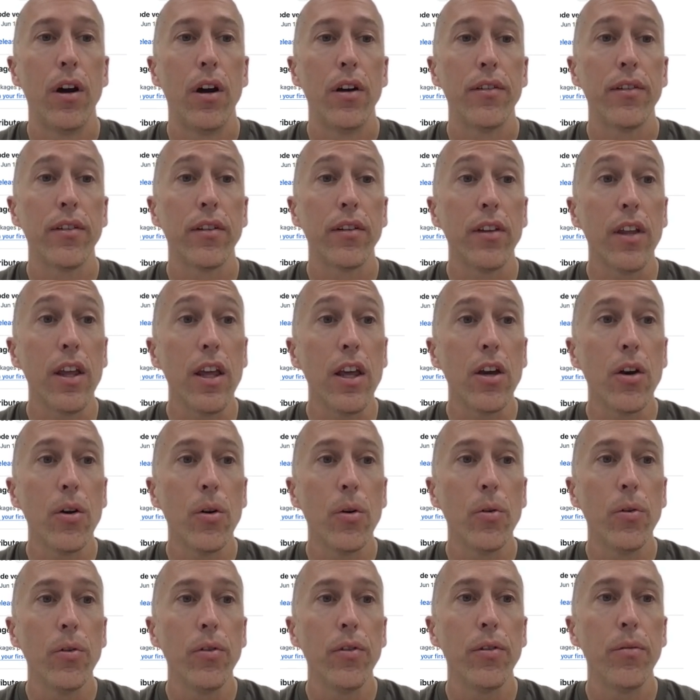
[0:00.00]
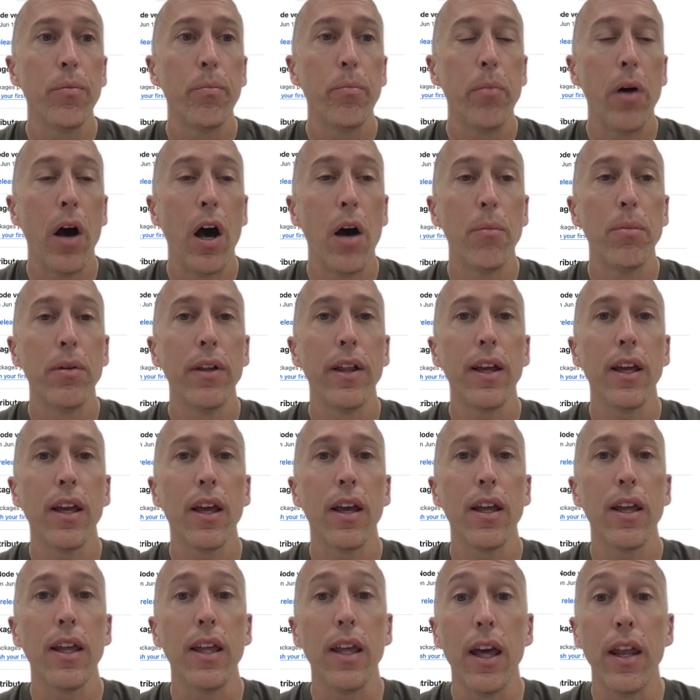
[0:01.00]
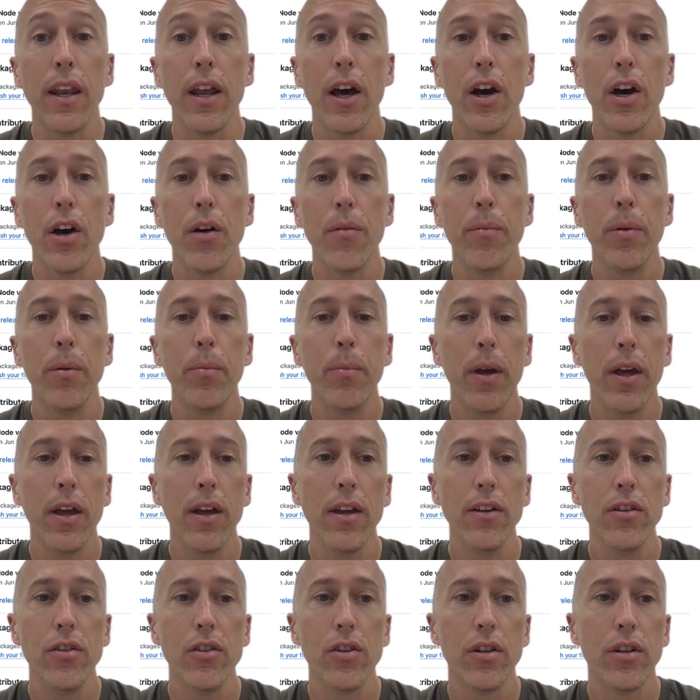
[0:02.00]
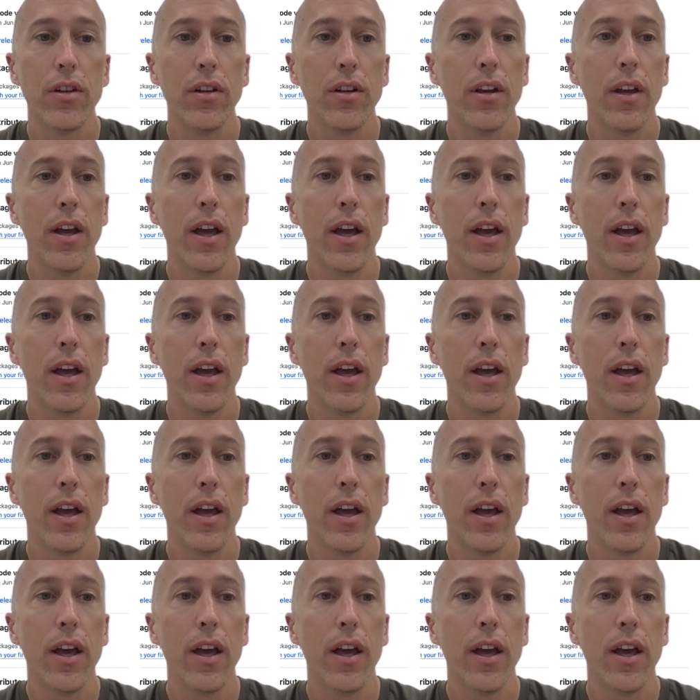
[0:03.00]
Celigo's public GitHub page,